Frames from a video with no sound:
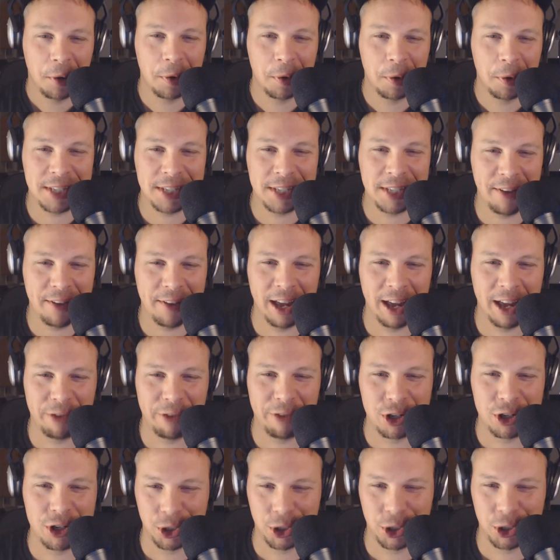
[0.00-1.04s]
We'll save that for
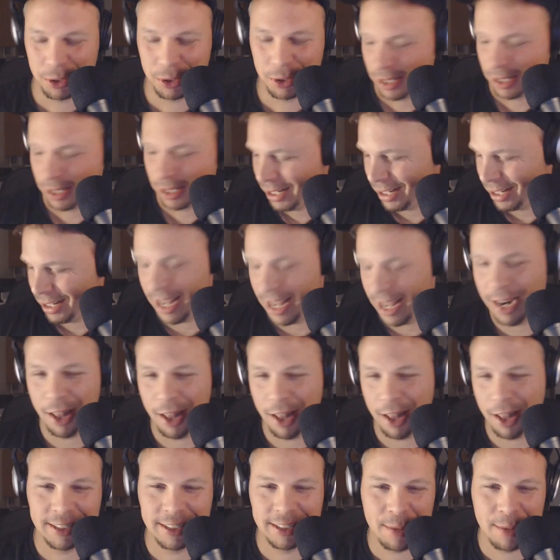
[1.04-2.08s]
June. I don't
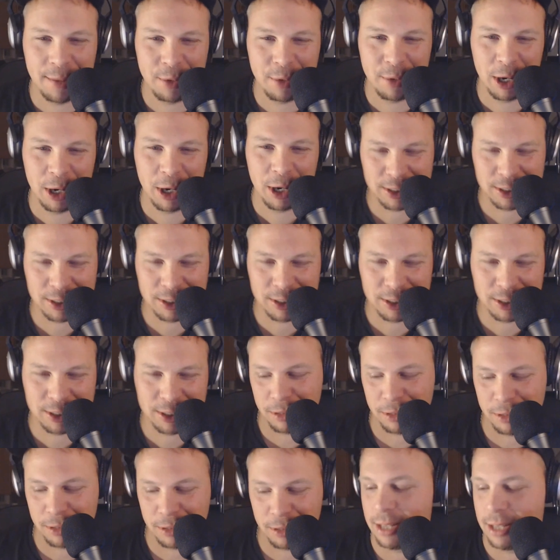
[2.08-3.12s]
think WMS will
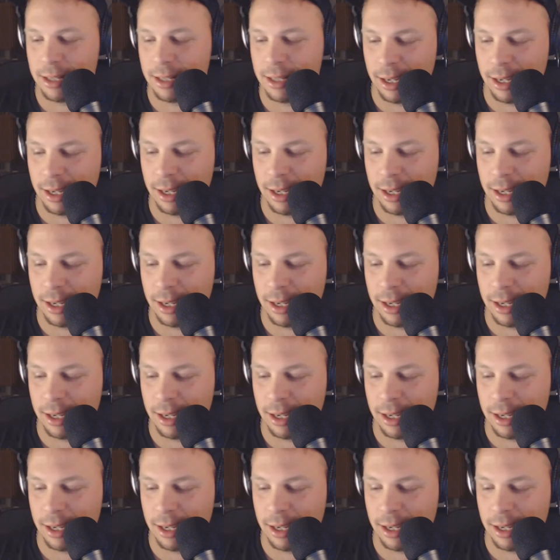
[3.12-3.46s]
appreciate that.